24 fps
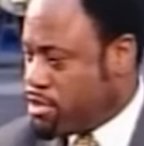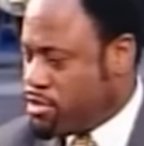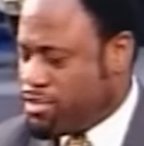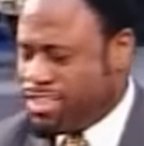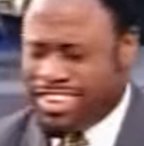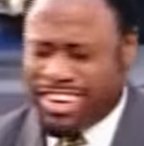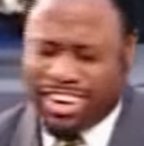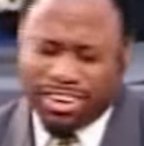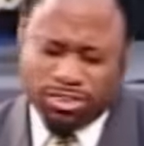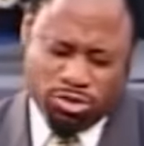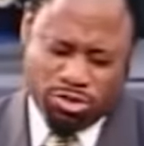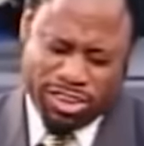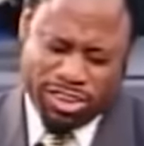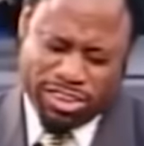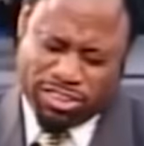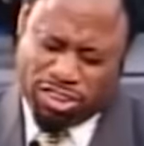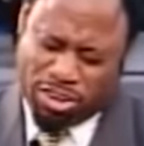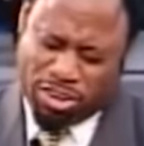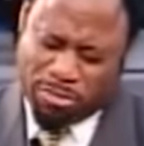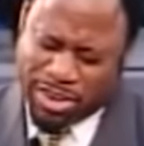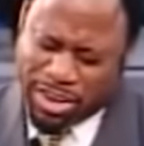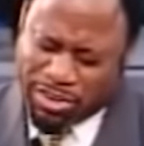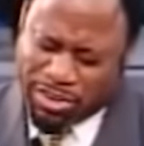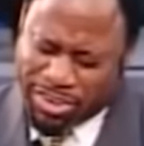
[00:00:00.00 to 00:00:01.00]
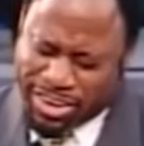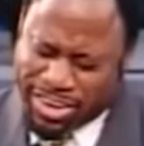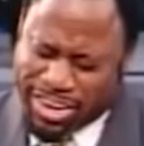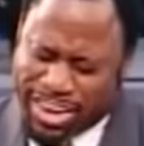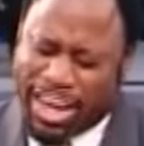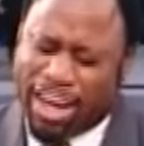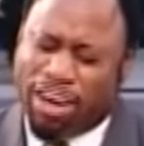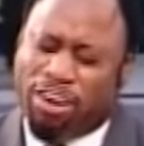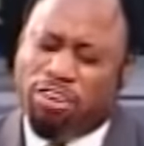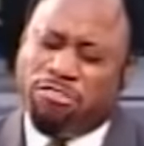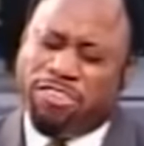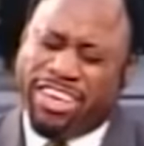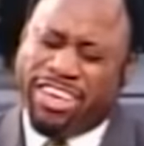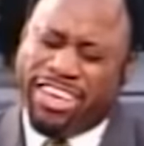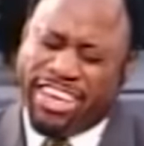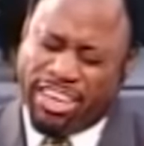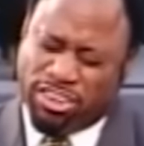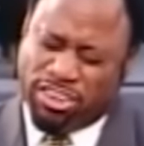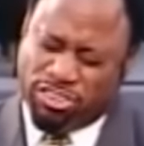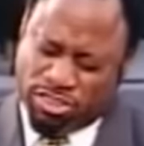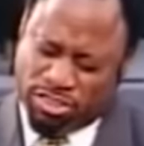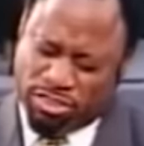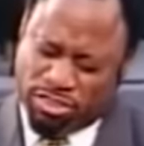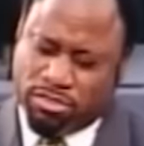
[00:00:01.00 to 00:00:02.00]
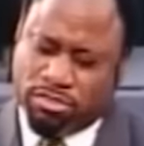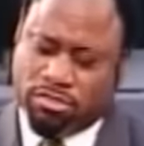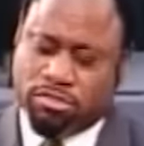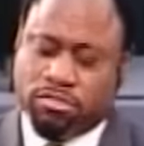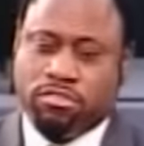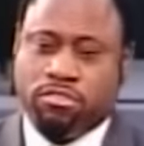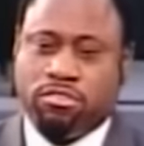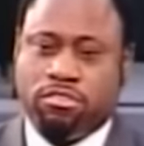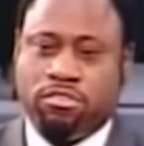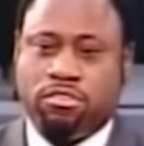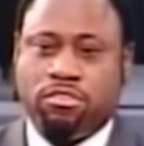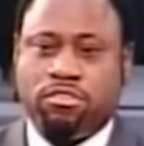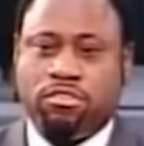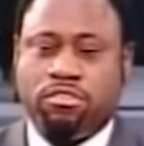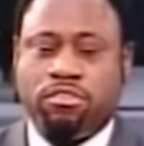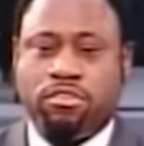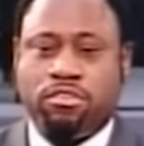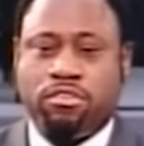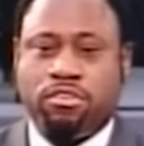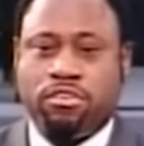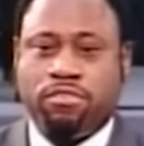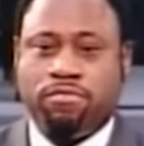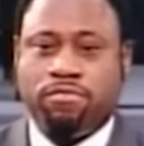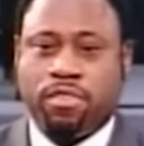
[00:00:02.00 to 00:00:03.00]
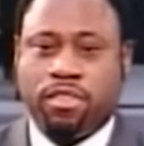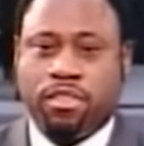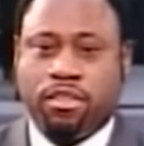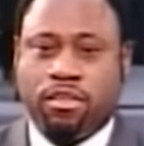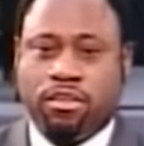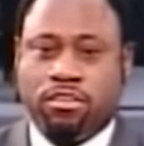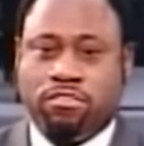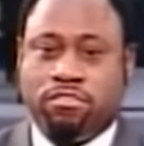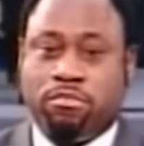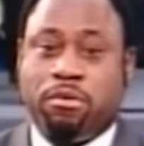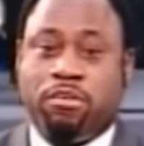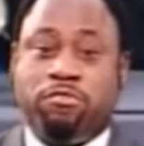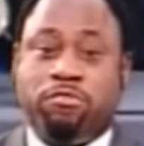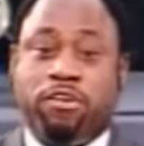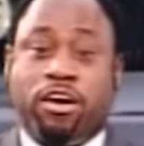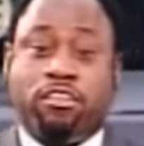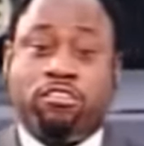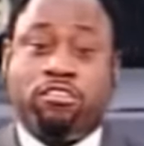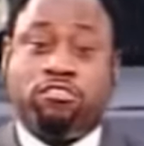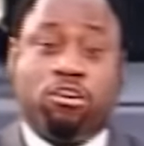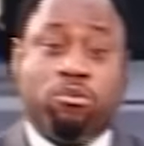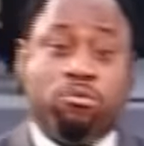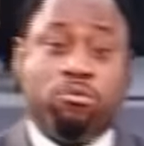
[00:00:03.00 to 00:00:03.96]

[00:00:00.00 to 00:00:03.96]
He said, now don't let's talk about that right now. I'm on vacation. He said, my father's